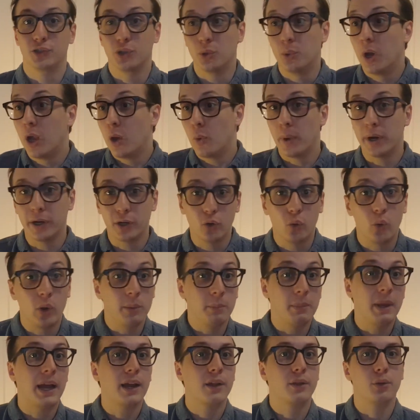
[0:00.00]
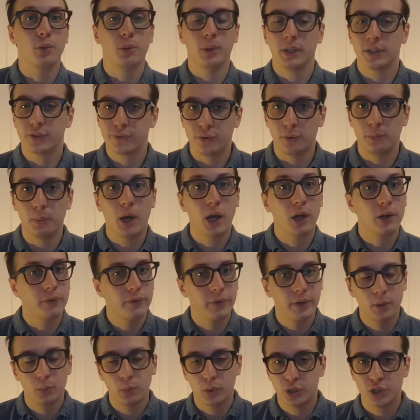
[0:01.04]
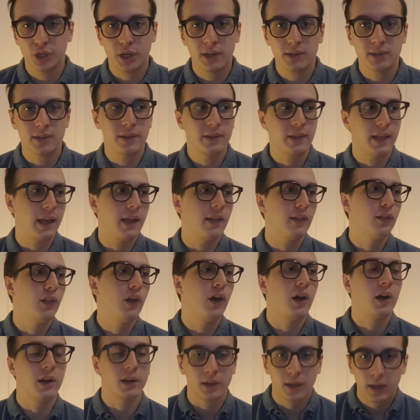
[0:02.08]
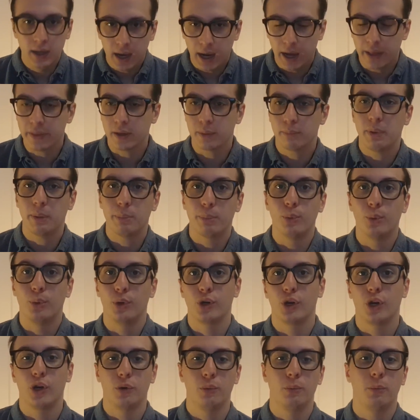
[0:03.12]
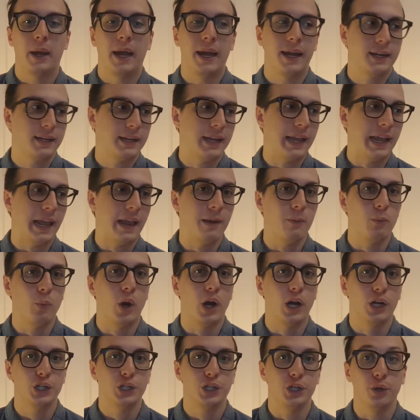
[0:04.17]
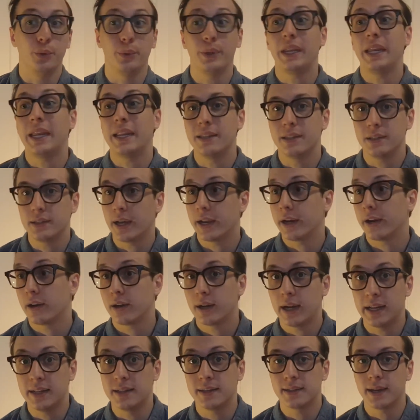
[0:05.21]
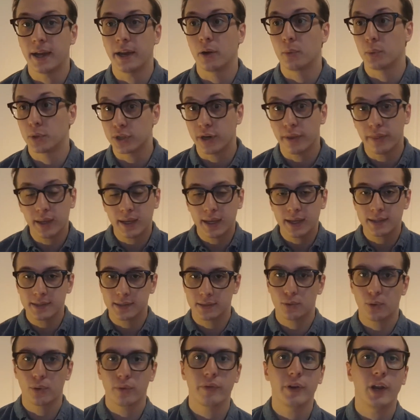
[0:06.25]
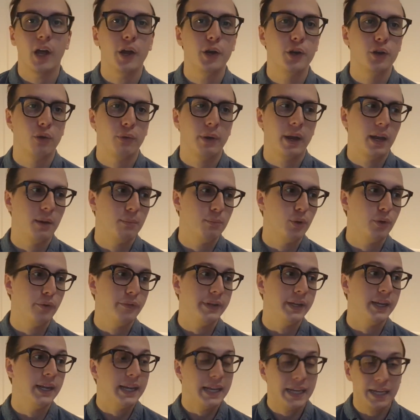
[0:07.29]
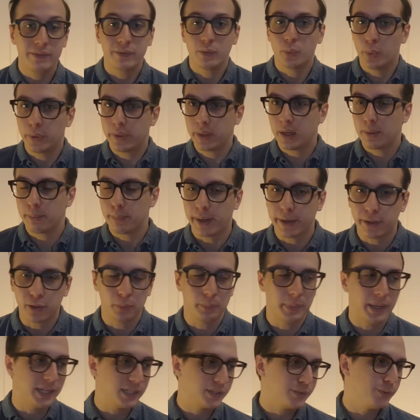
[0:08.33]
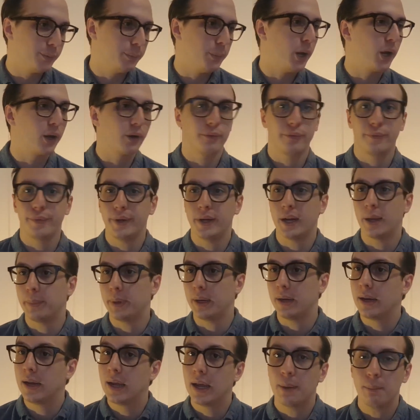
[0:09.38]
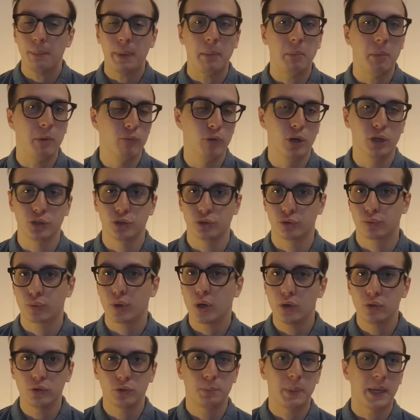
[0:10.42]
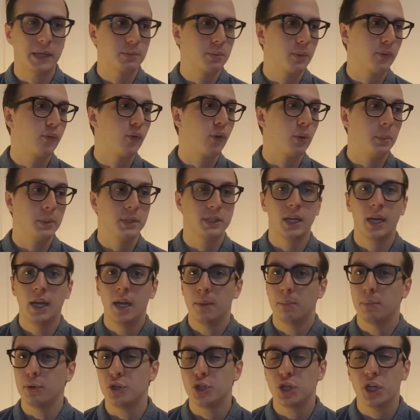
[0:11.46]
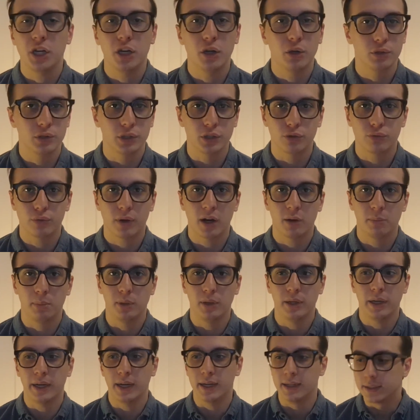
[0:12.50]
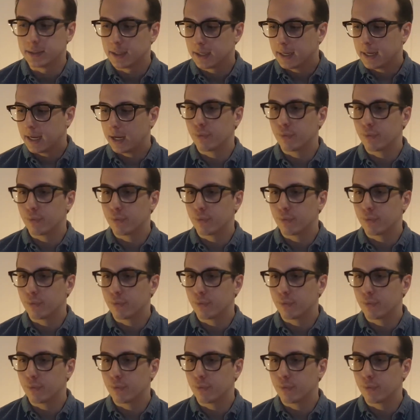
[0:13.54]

So when going back through his filmography, which isn't that long, I think people will go back and watch, you know, The Insider, which I think is sort of an underrated movie, even within Michael Mann's filmography. I mean, maybe Russell Crowe's best performance, but Pacino's incredible in it.